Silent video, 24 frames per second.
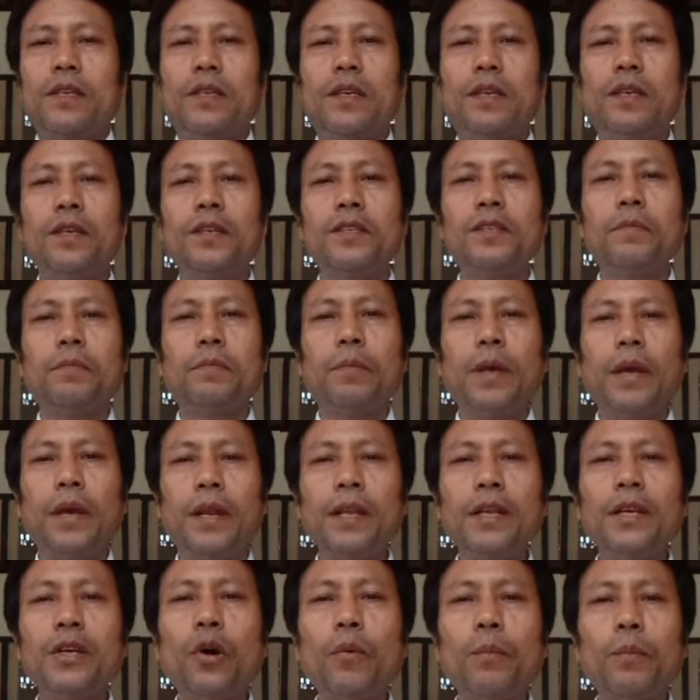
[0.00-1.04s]
It is a
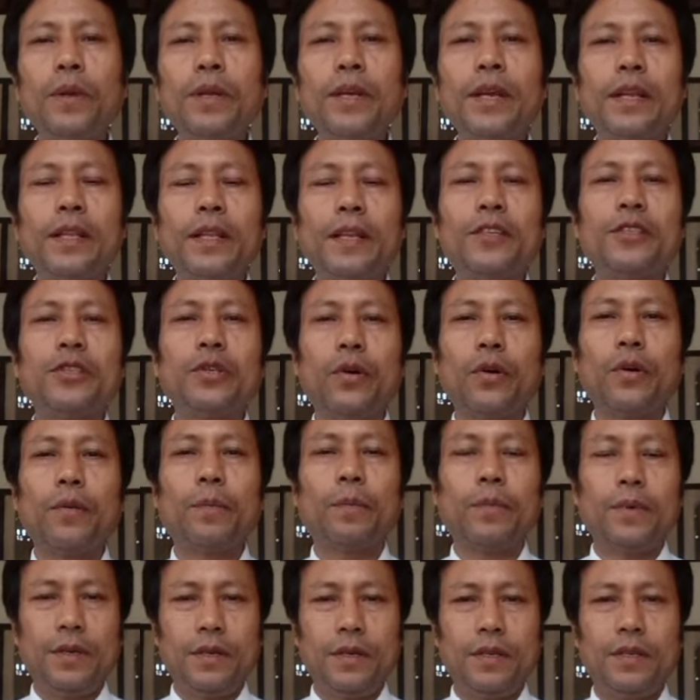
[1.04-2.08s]
very complicated job.